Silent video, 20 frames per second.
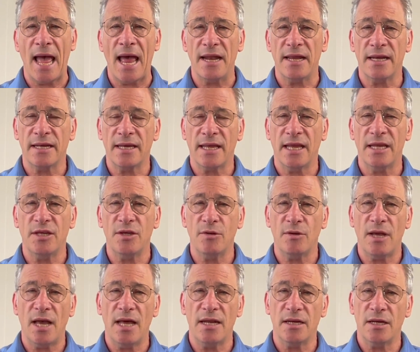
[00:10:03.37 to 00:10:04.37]
it, can you
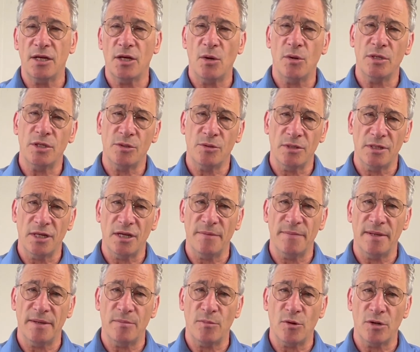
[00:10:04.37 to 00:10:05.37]
kind of go into a little
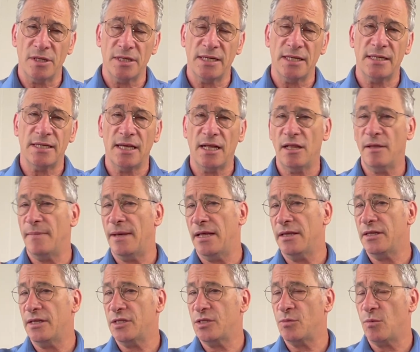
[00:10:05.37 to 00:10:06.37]
bit more detail about
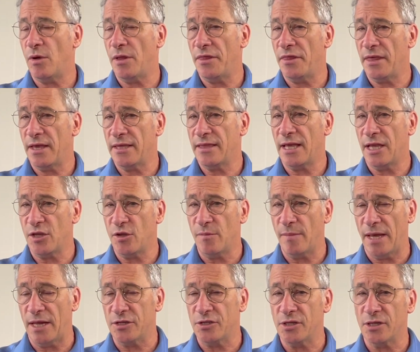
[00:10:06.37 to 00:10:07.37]
this one thing that you
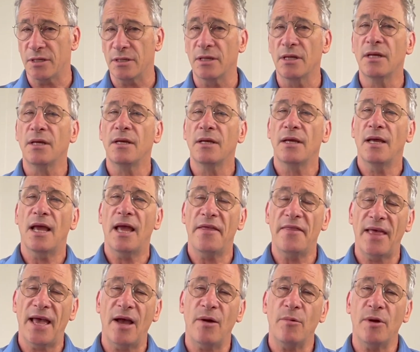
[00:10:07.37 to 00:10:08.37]
mentioned? And
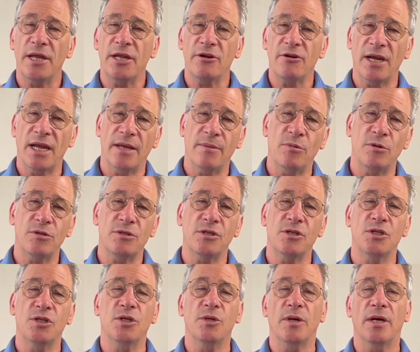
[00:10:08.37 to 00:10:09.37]
that way you're able to
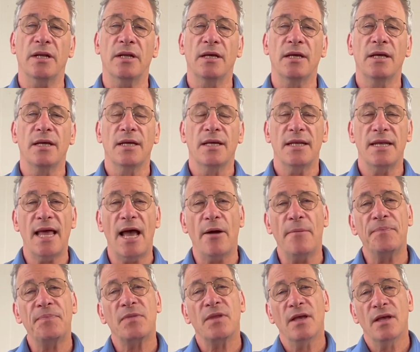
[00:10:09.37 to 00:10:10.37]
do it. Now,
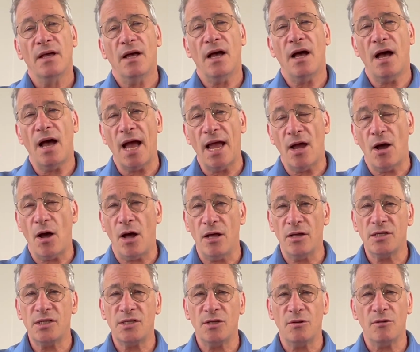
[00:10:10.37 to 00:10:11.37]
I
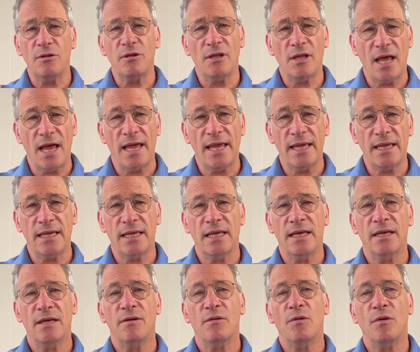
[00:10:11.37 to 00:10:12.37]
also like
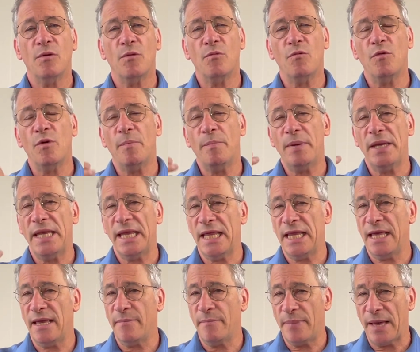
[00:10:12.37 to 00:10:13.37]

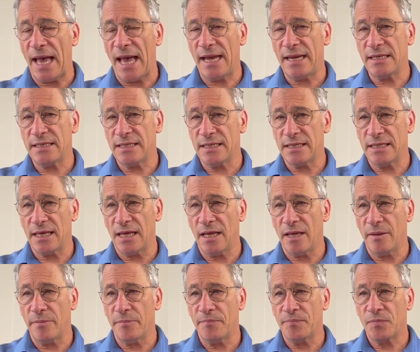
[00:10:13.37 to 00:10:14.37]
repeating back to
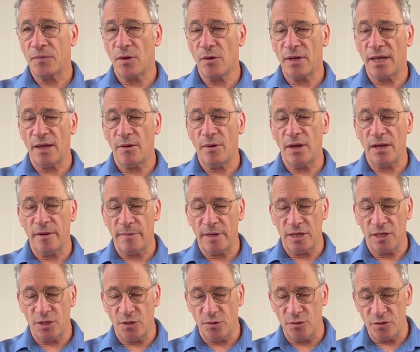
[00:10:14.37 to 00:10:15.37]
them, okay, wait a
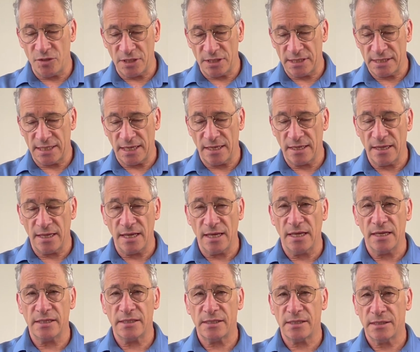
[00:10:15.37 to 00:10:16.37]
minute, you just said
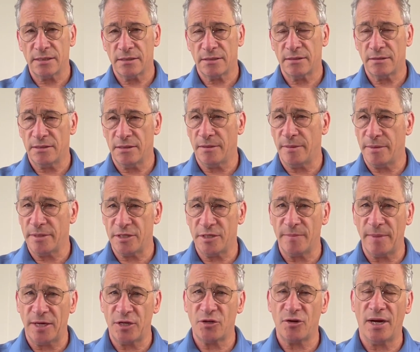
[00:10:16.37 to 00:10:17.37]
this, and let me just
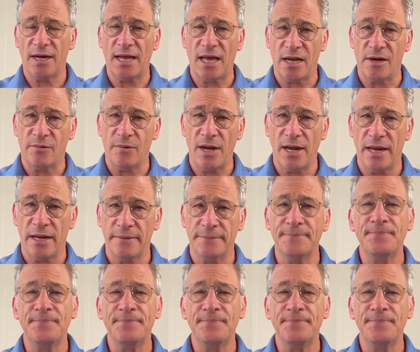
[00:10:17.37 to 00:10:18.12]
make sure I got it right.